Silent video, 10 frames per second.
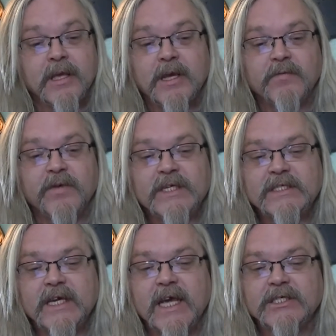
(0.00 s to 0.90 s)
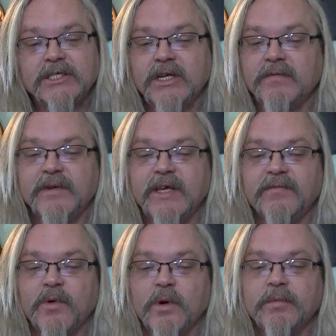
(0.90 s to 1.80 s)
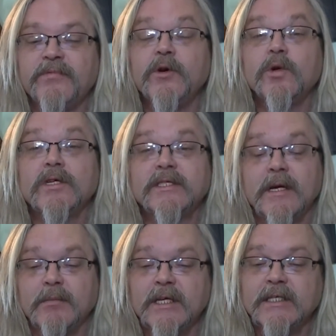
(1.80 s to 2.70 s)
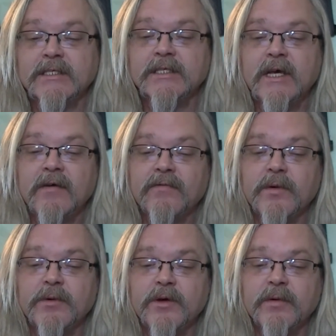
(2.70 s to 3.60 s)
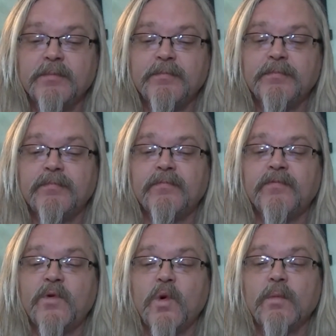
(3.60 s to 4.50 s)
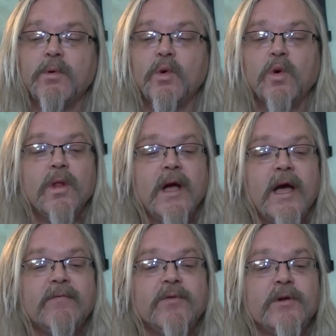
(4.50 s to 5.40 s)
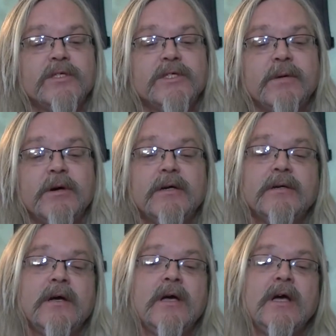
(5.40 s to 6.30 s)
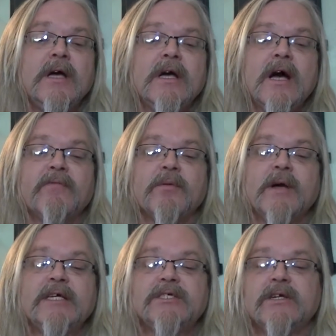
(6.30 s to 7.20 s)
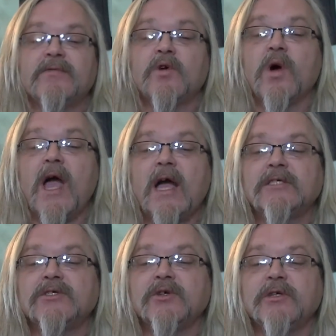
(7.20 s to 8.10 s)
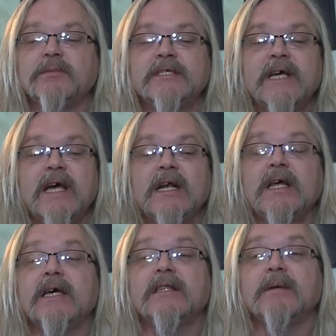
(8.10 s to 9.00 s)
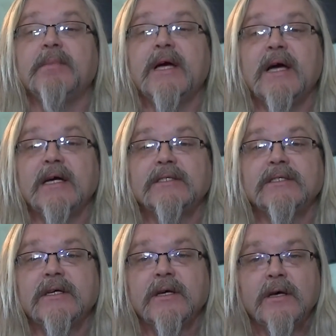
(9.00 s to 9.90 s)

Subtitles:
Investigation of deformed fuel assemblies from Unit 4 pool at Fukushima. Confirmation of cracks due to mishandling in the past.